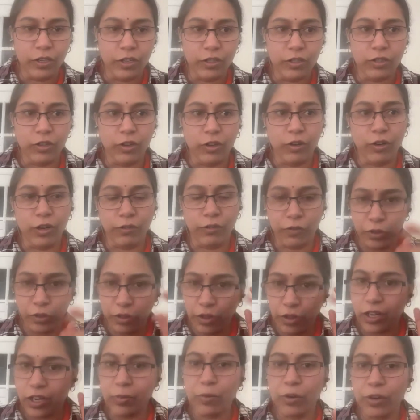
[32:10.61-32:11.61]
So if you
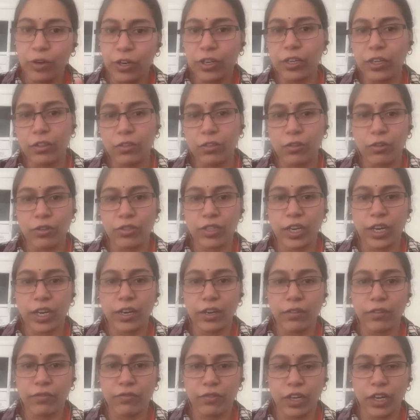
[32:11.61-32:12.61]
think about it in those
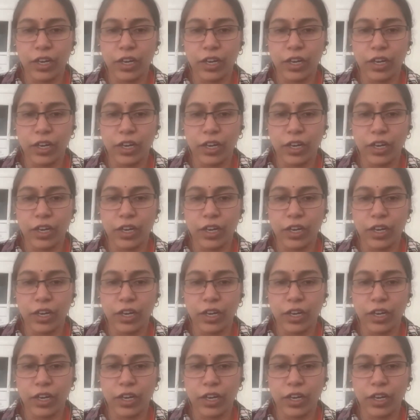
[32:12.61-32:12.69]
kind of